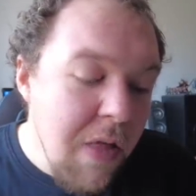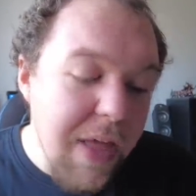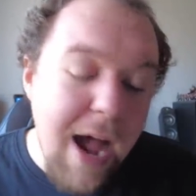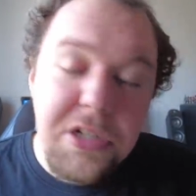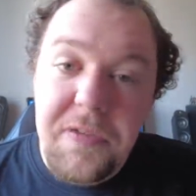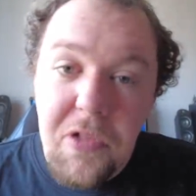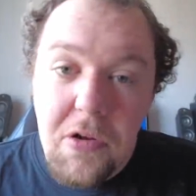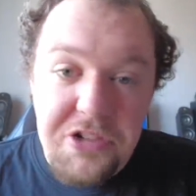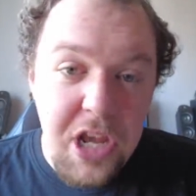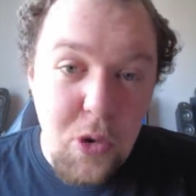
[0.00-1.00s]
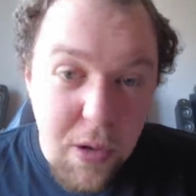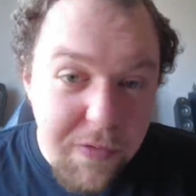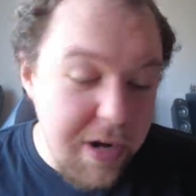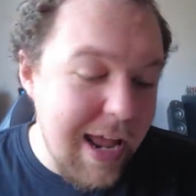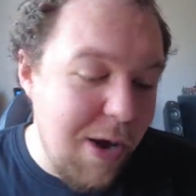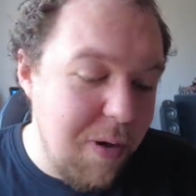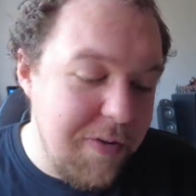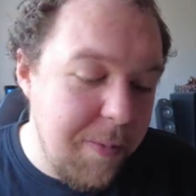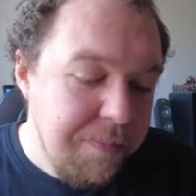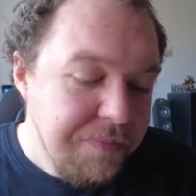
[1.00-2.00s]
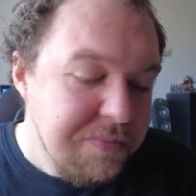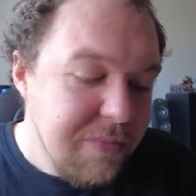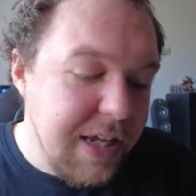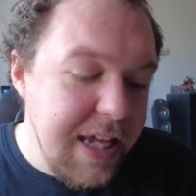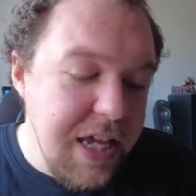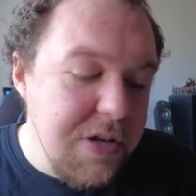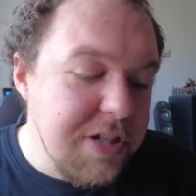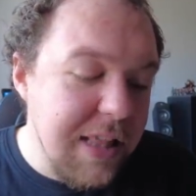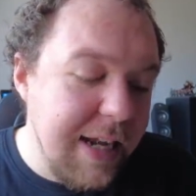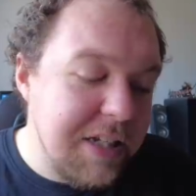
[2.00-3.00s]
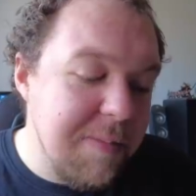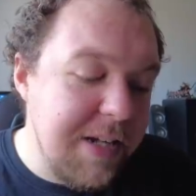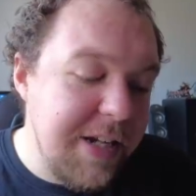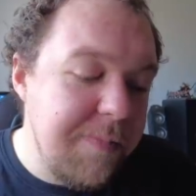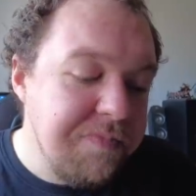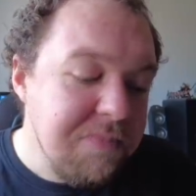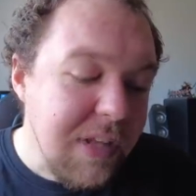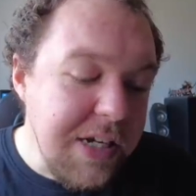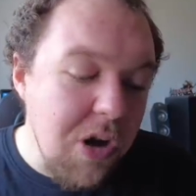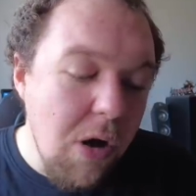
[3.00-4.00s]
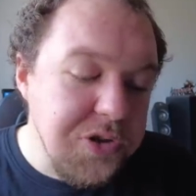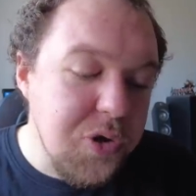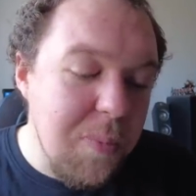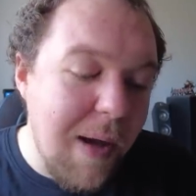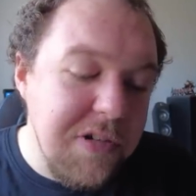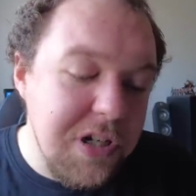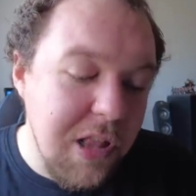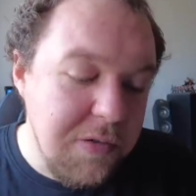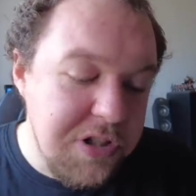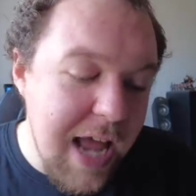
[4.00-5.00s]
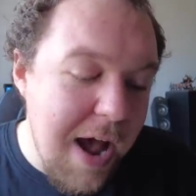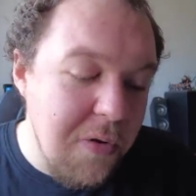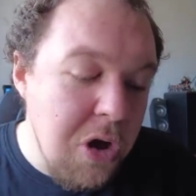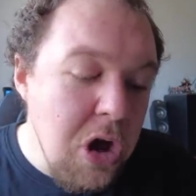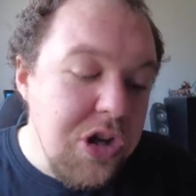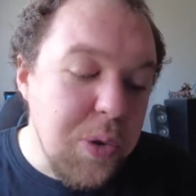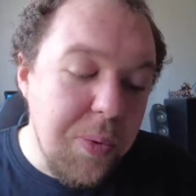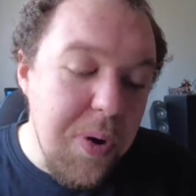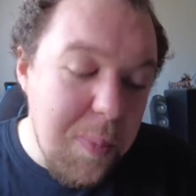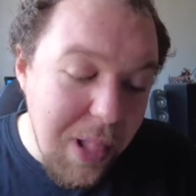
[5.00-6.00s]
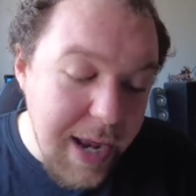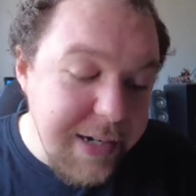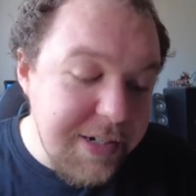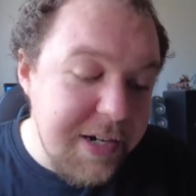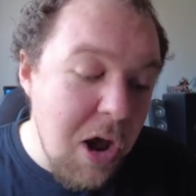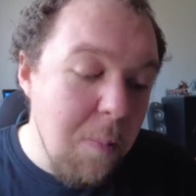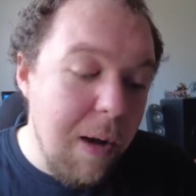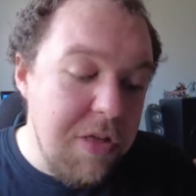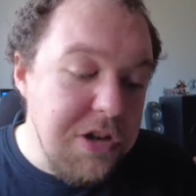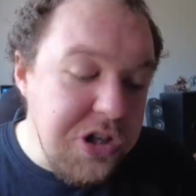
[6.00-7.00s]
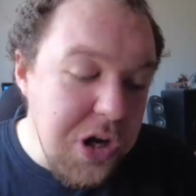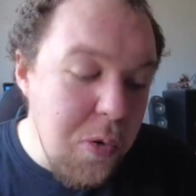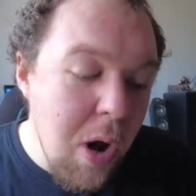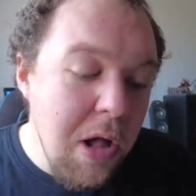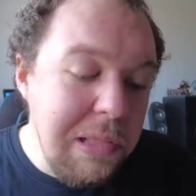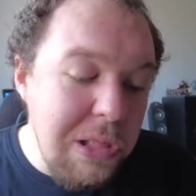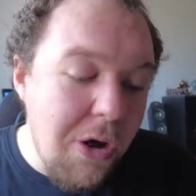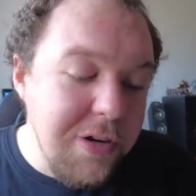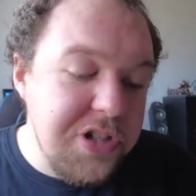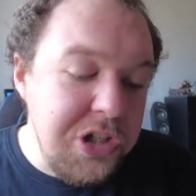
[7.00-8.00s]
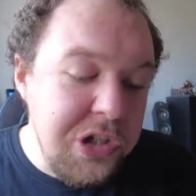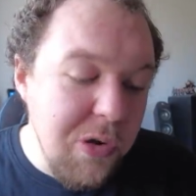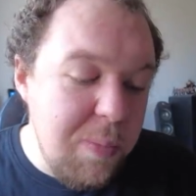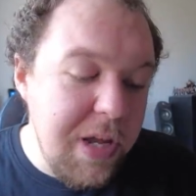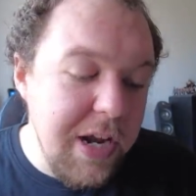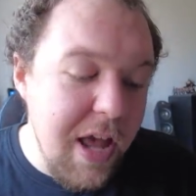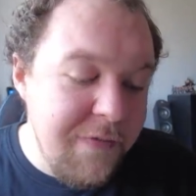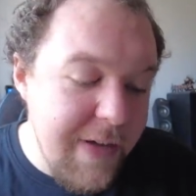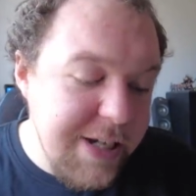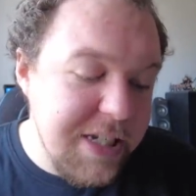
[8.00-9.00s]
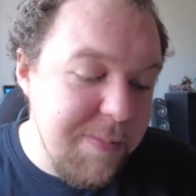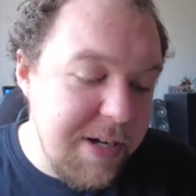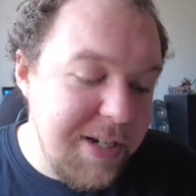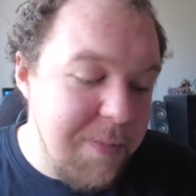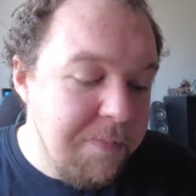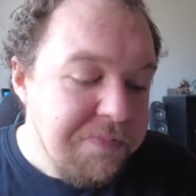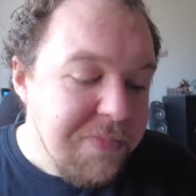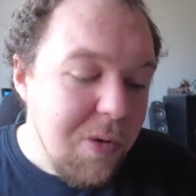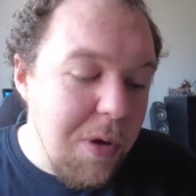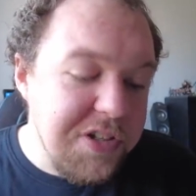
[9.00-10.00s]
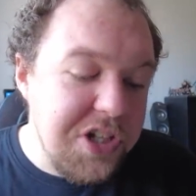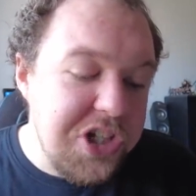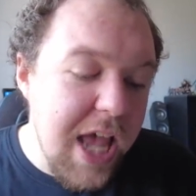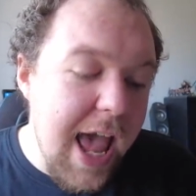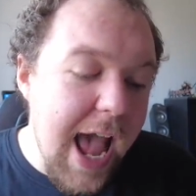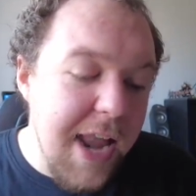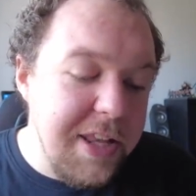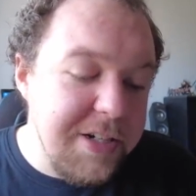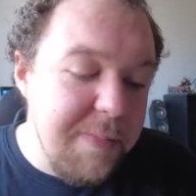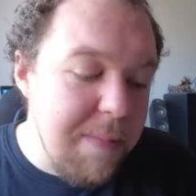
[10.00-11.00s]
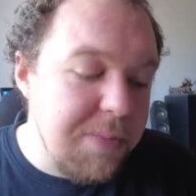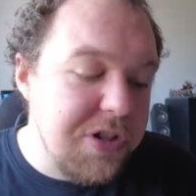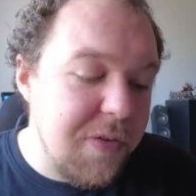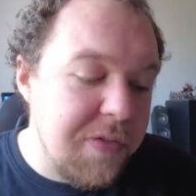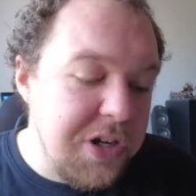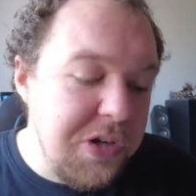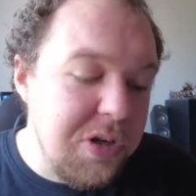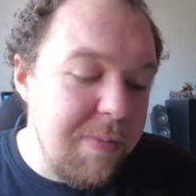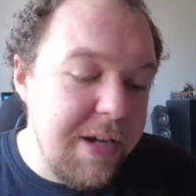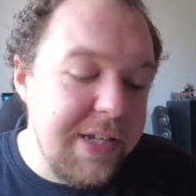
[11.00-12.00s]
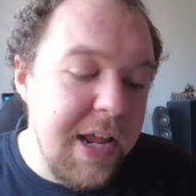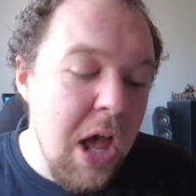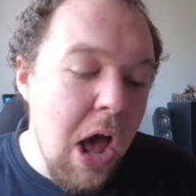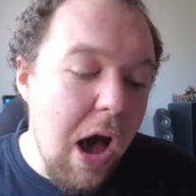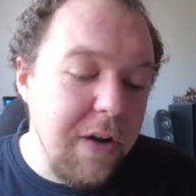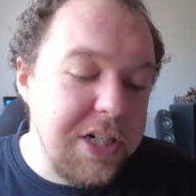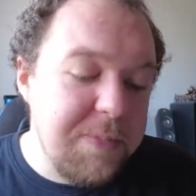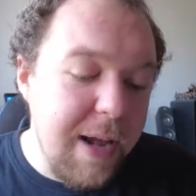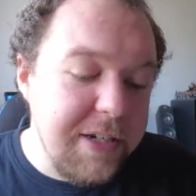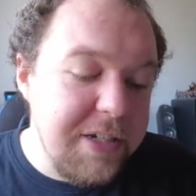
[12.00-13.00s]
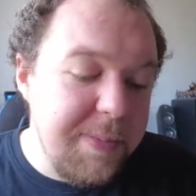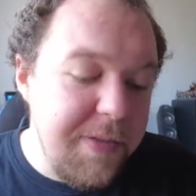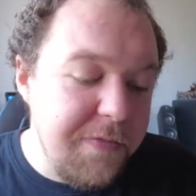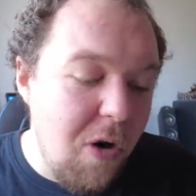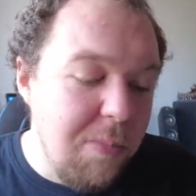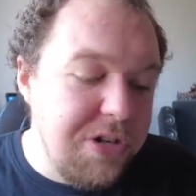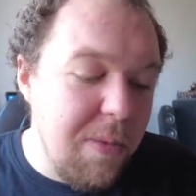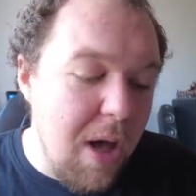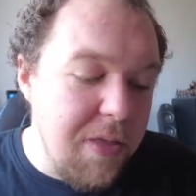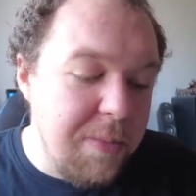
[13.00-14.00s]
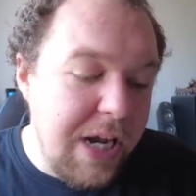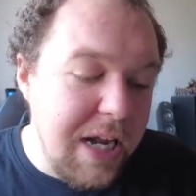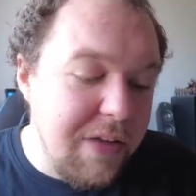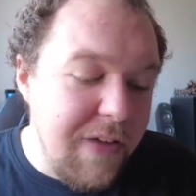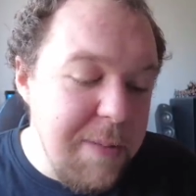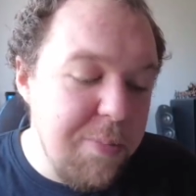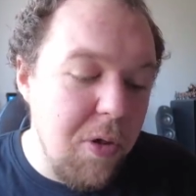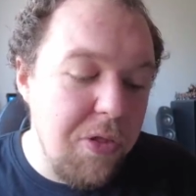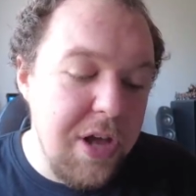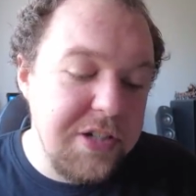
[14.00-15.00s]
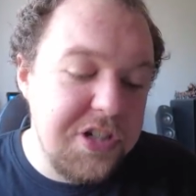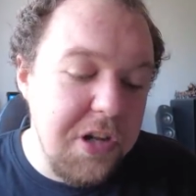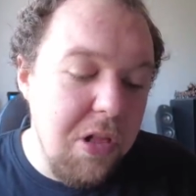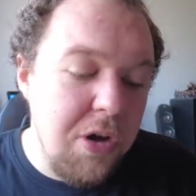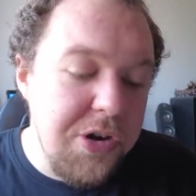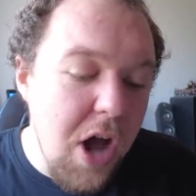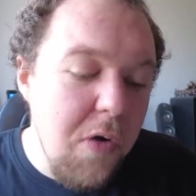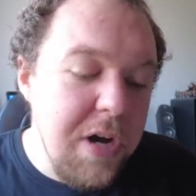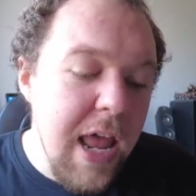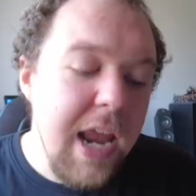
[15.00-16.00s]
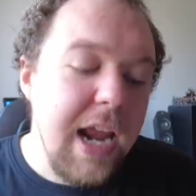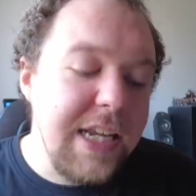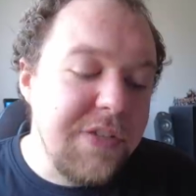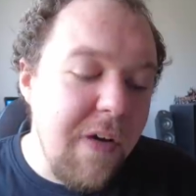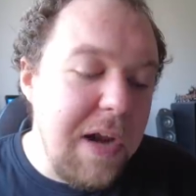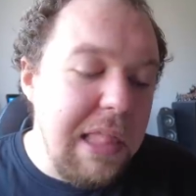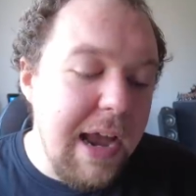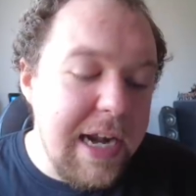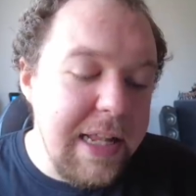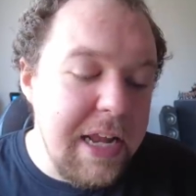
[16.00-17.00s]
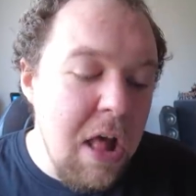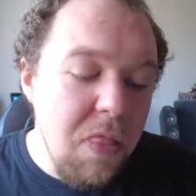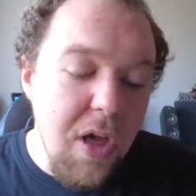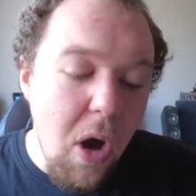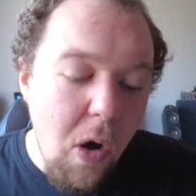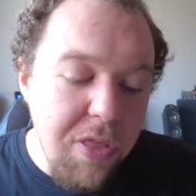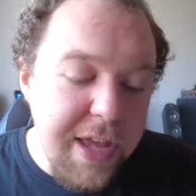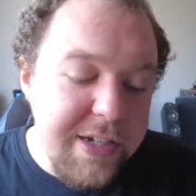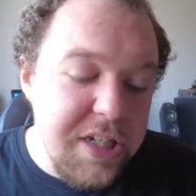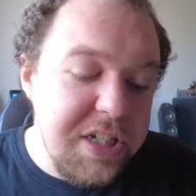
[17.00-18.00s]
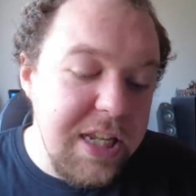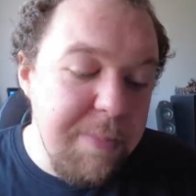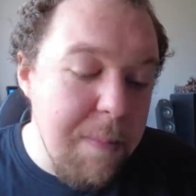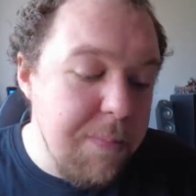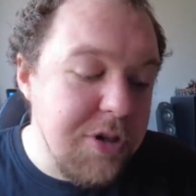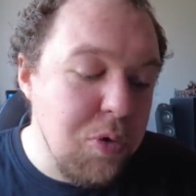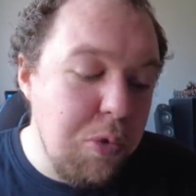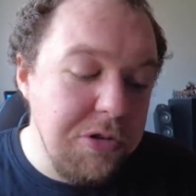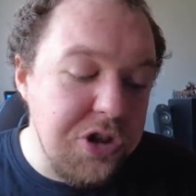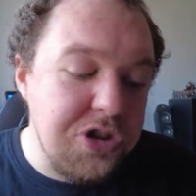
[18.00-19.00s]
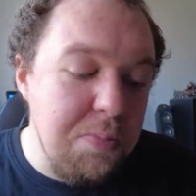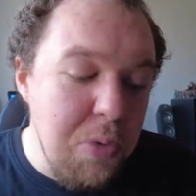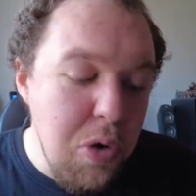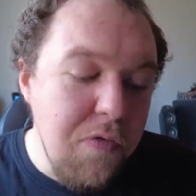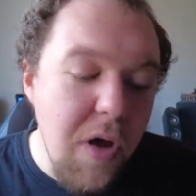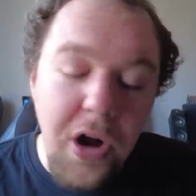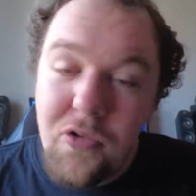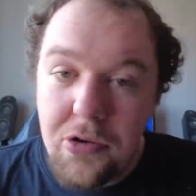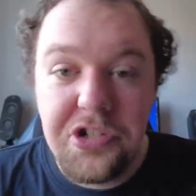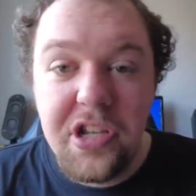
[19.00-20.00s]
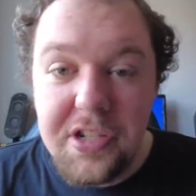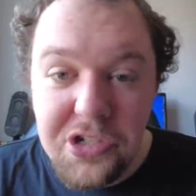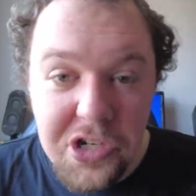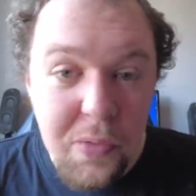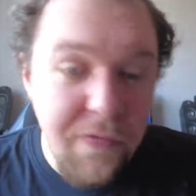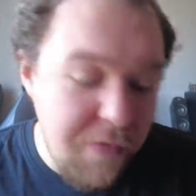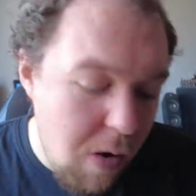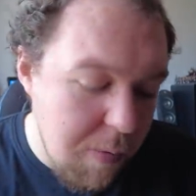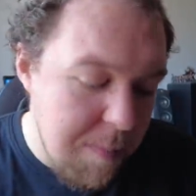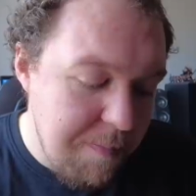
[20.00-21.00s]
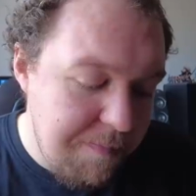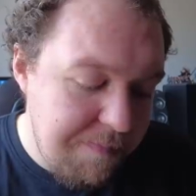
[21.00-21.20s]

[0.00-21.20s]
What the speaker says: The House of Lords equivalent, however, the EU Select Committee, is also about to close down, to be replaced by the new Lords European Affairs Committee. Whilst the chair and its members of the new committee are expected to be formed at the beginning of April, they are still unknown. It is very likely that all the existing members will just move across to this new forum.